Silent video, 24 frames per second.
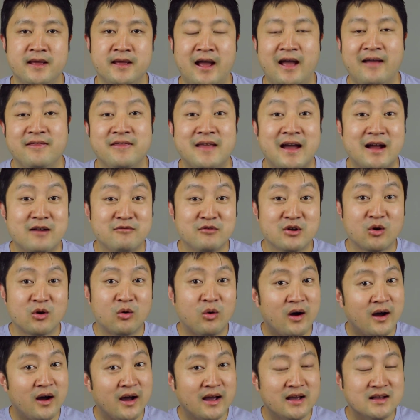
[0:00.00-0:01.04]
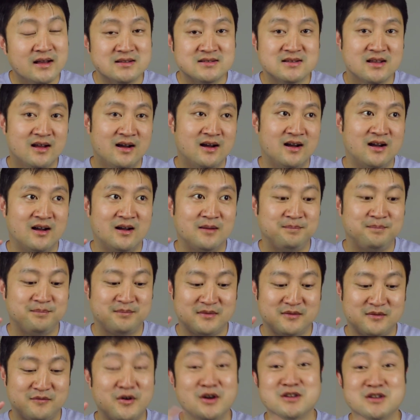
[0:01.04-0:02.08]
And that requires,
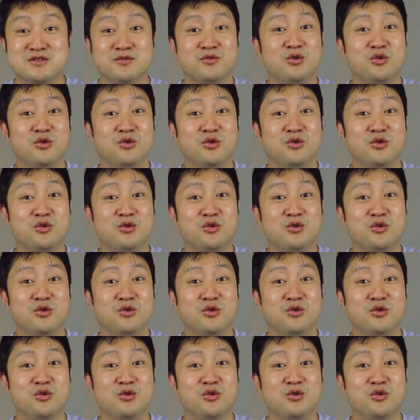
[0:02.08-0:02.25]
first